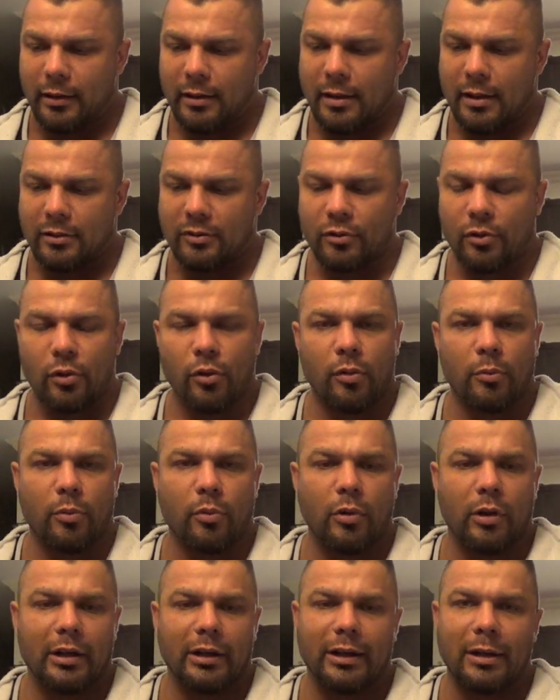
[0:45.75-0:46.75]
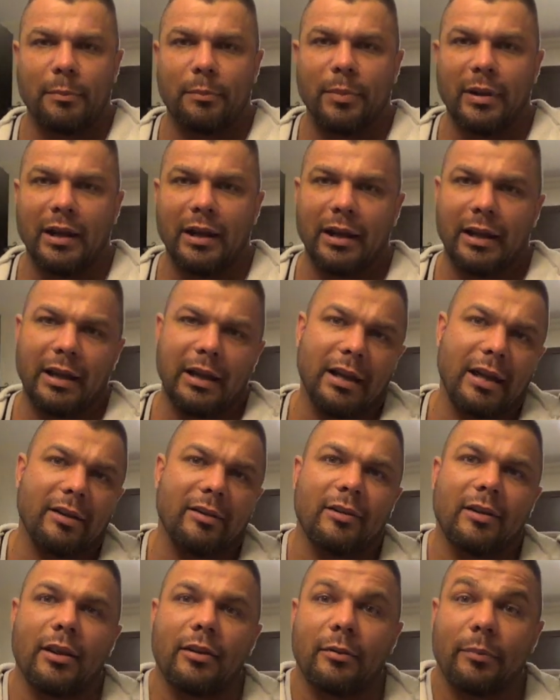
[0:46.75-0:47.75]
That's the whole point of competing
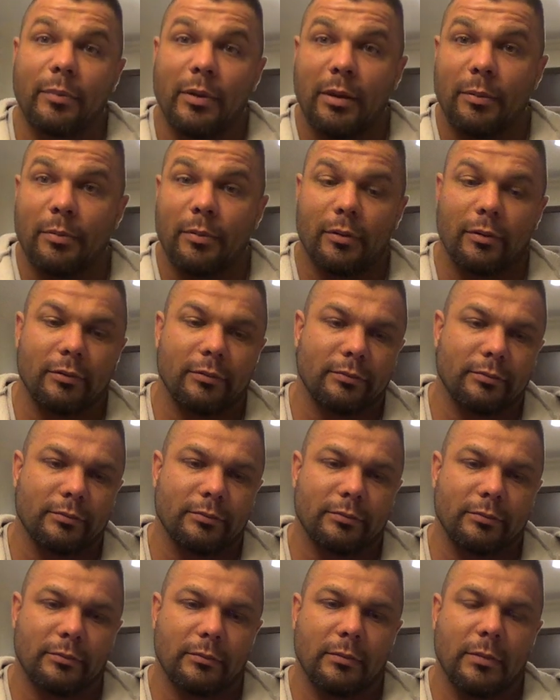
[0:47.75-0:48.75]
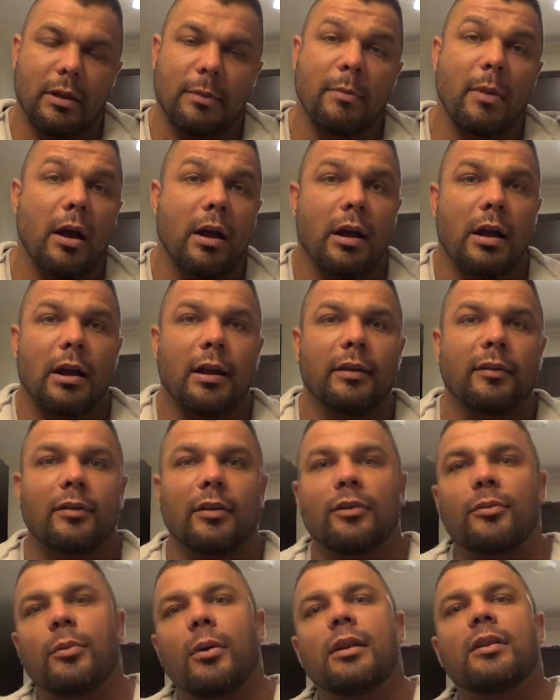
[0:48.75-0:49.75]
against other people. In my eyes,
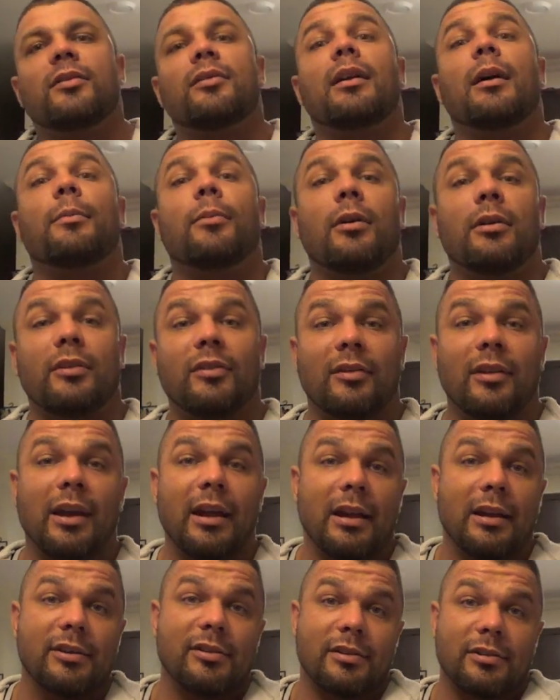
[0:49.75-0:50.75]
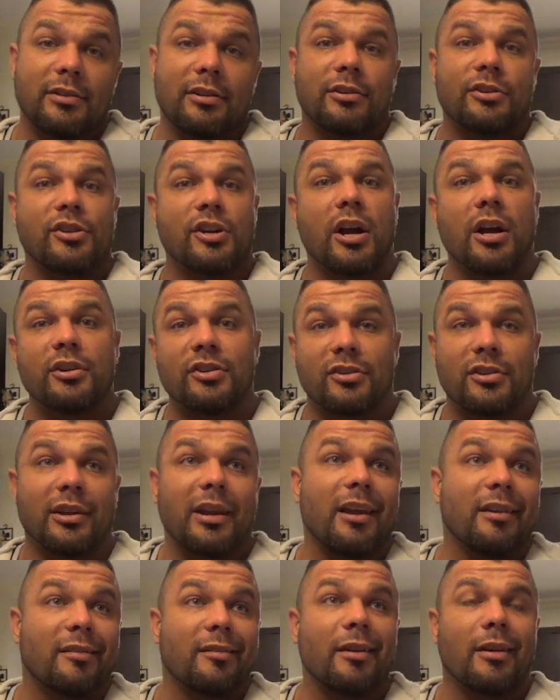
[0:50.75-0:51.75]
that's why you step on stage and you're judged
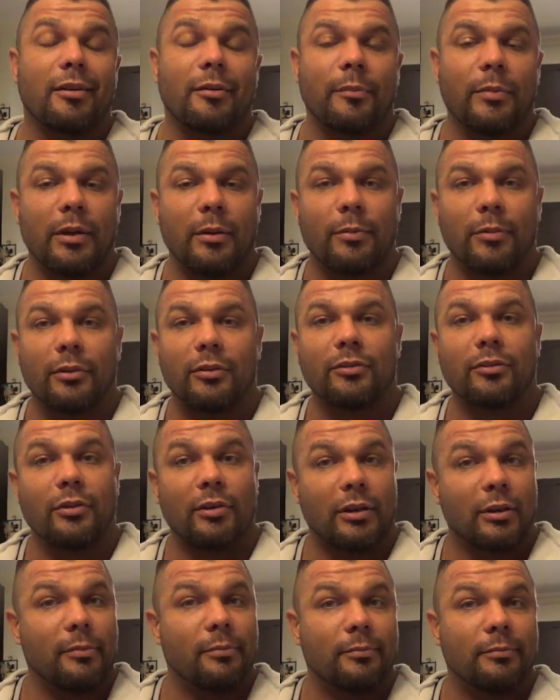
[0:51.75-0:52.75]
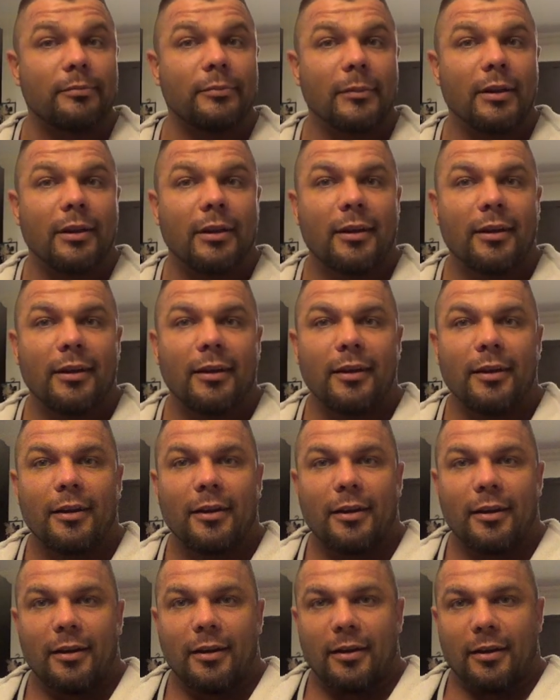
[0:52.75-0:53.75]
against other people, so you can
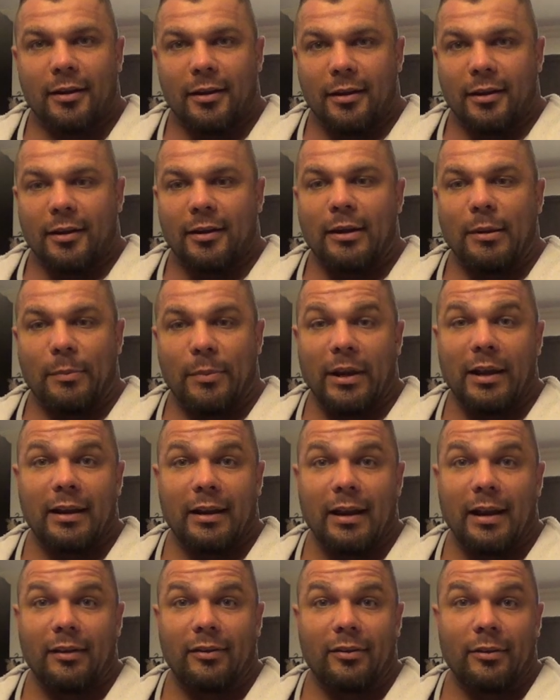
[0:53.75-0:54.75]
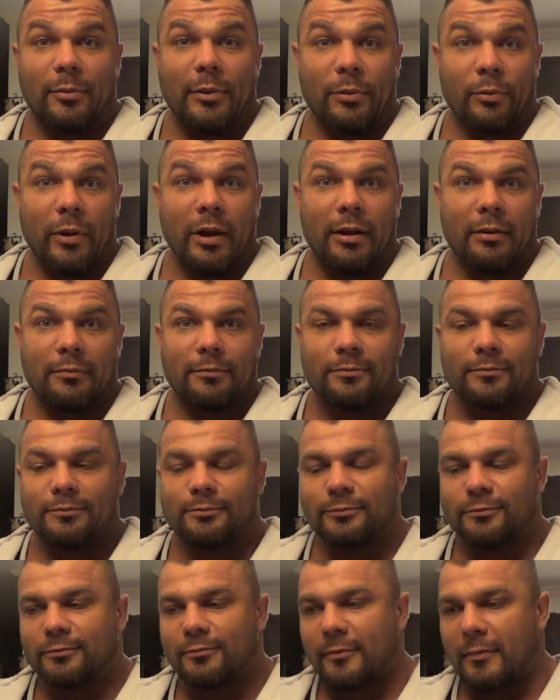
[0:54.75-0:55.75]
compete against them and win.
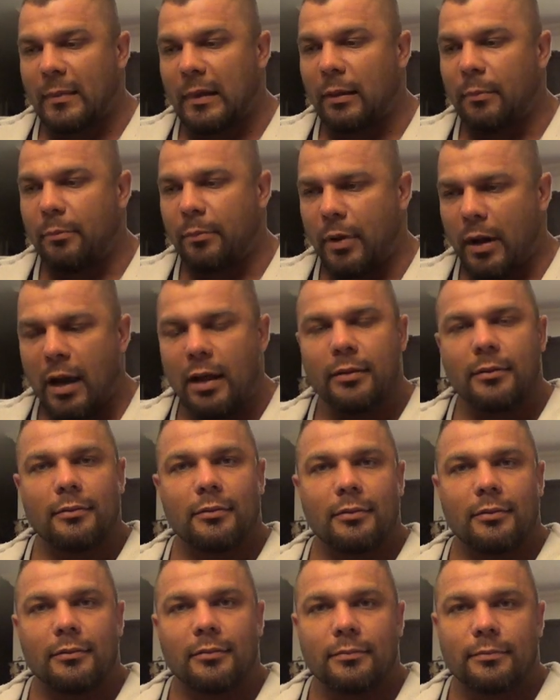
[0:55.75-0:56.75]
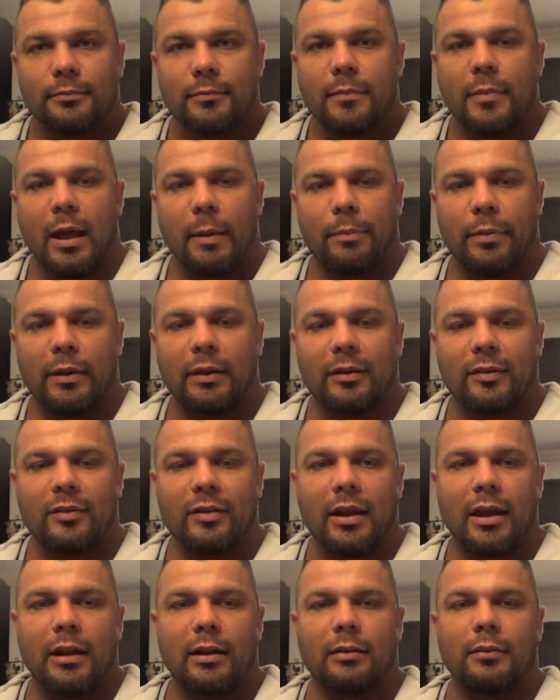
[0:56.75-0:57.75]
But that being
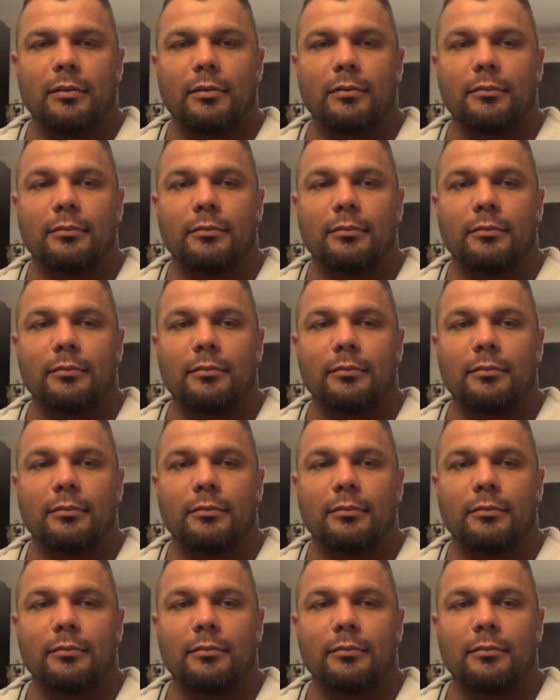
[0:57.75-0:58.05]
said,